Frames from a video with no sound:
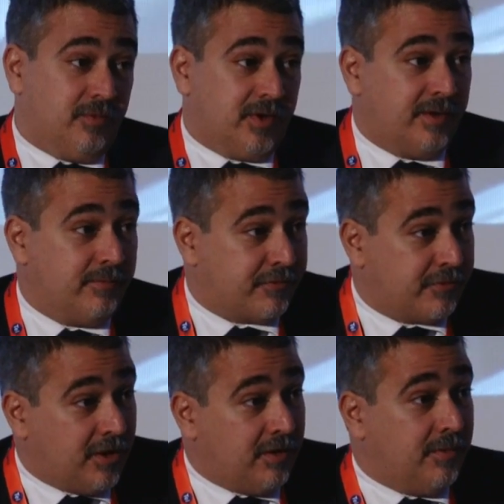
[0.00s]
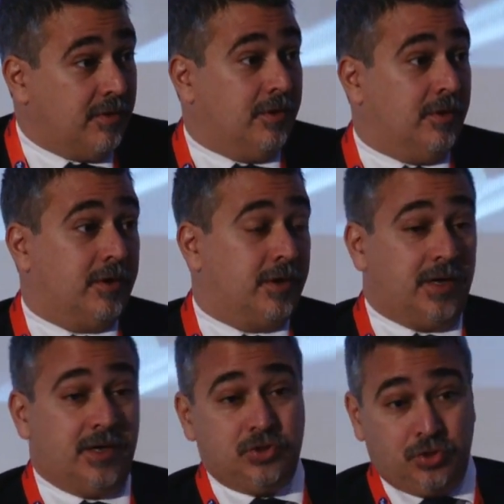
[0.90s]
where I'm from, or
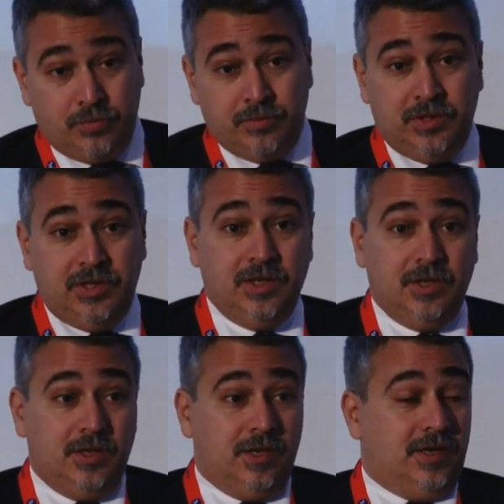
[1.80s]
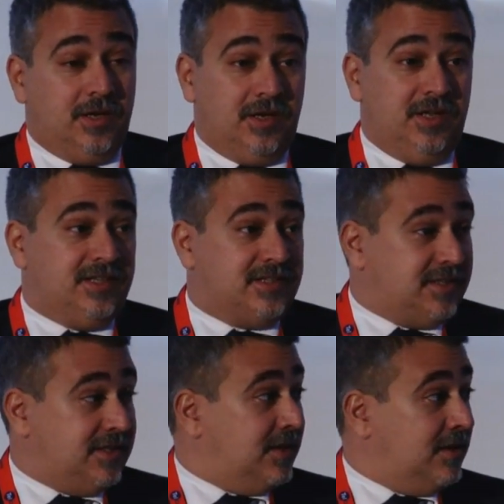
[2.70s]
Germany,
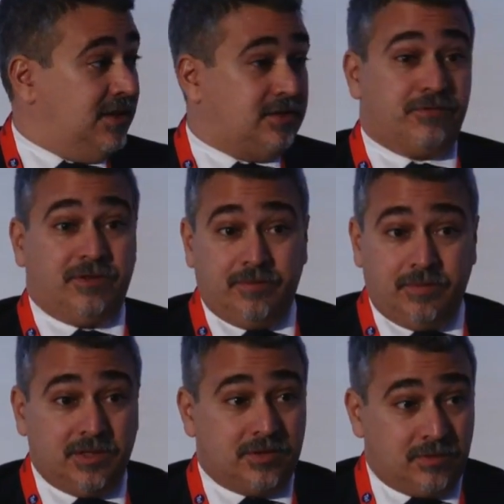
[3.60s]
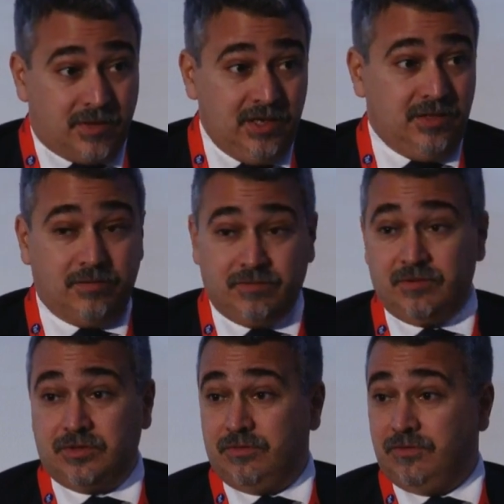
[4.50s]
it's a fundamental right,
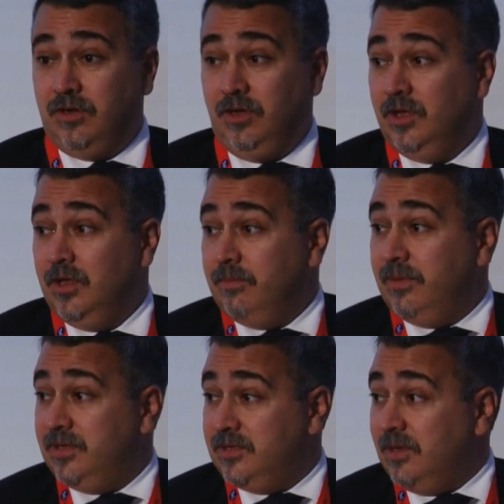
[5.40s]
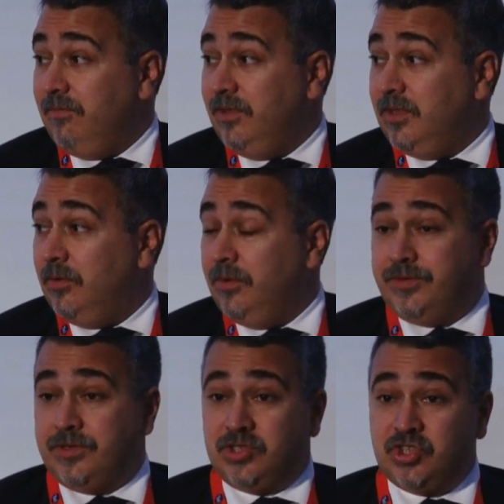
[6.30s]
first of all, but it's something that will
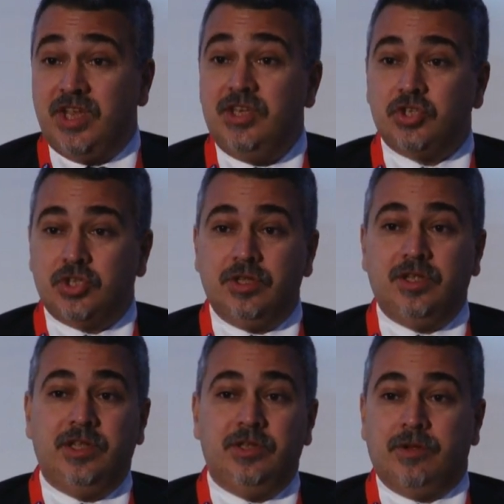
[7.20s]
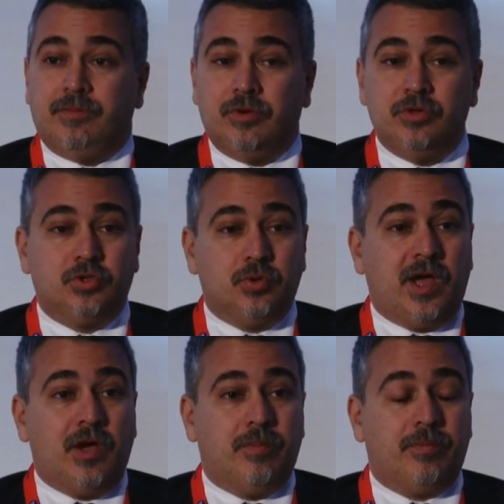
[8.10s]
change totally the approach to
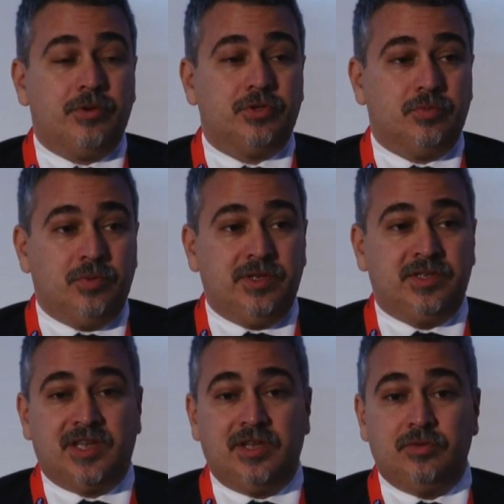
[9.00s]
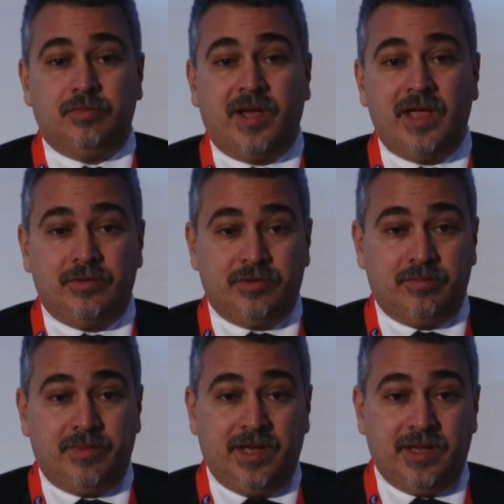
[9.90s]
how a person will decide to buy or not
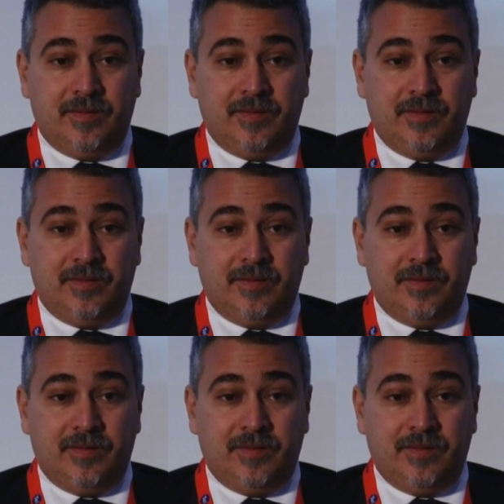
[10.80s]
buy.